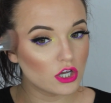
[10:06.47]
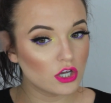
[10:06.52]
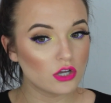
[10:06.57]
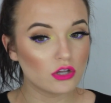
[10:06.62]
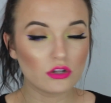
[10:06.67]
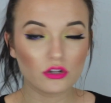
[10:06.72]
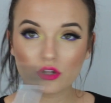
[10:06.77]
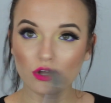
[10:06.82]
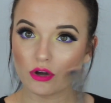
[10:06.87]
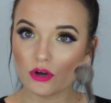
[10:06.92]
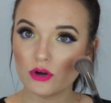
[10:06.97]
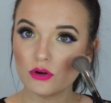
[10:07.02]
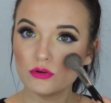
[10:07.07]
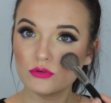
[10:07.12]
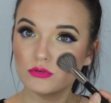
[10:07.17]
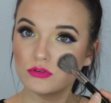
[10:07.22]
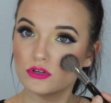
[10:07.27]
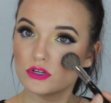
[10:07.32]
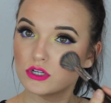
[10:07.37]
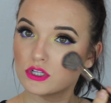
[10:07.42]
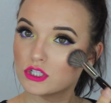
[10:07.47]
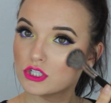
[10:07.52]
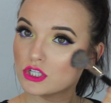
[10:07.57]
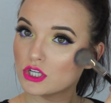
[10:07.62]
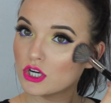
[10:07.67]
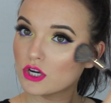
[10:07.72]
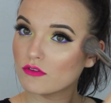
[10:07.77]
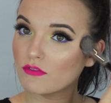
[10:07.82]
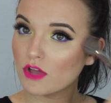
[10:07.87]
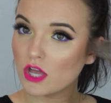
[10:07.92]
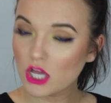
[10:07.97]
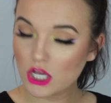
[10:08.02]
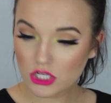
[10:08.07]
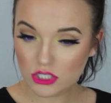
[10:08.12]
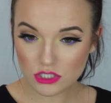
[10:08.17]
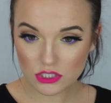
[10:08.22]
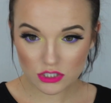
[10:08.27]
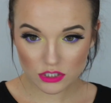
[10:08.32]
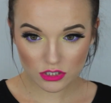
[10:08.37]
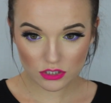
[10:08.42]
glow to your
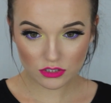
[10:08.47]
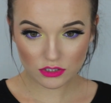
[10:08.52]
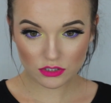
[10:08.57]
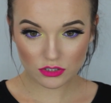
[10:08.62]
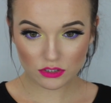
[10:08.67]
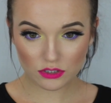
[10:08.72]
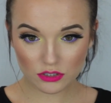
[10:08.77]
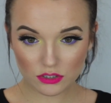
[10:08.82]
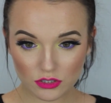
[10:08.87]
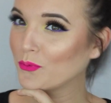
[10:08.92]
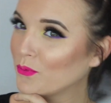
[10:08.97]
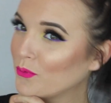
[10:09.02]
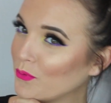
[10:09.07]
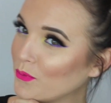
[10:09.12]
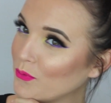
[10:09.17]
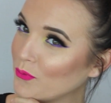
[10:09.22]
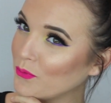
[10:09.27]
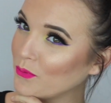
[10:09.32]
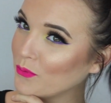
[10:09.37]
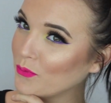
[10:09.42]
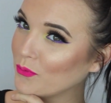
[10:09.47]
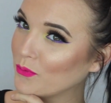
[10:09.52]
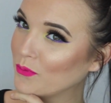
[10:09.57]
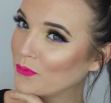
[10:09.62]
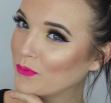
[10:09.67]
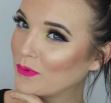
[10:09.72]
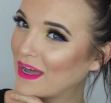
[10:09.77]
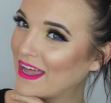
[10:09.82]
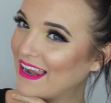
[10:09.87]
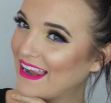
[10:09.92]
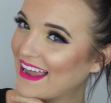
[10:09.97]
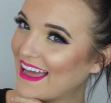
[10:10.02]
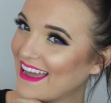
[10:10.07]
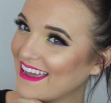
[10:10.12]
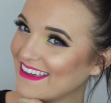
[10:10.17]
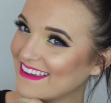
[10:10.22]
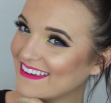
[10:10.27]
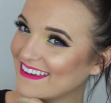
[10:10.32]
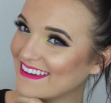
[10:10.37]
face. Ooh, I like